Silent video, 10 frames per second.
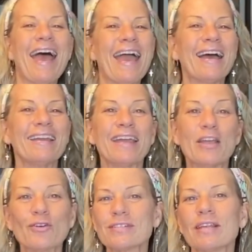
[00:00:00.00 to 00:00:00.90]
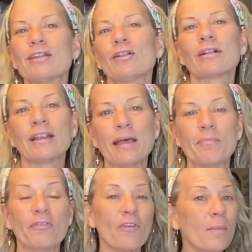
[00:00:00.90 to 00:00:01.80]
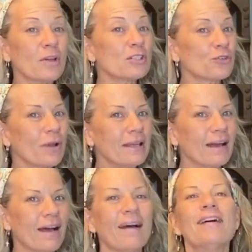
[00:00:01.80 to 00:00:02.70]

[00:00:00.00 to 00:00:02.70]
And here's a little clip from Katrina